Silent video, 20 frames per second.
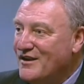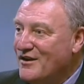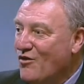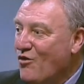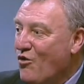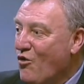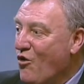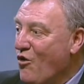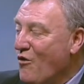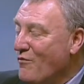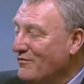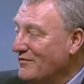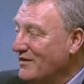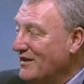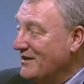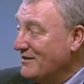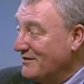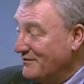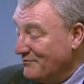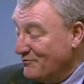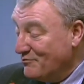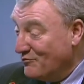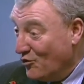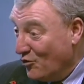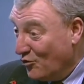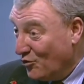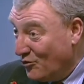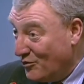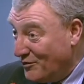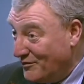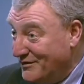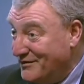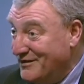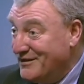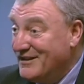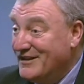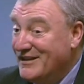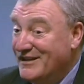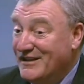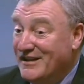or more
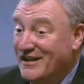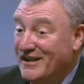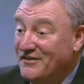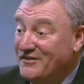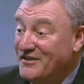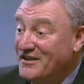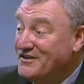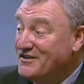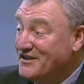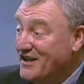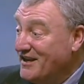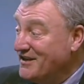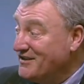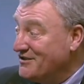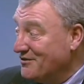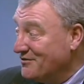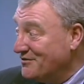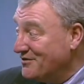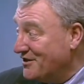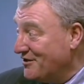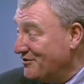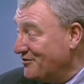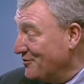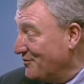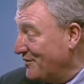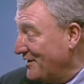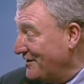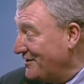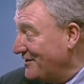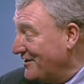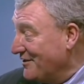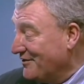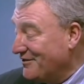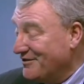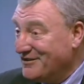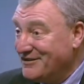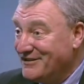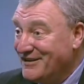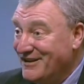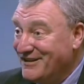these days on social media
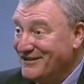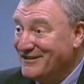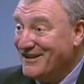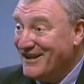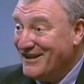and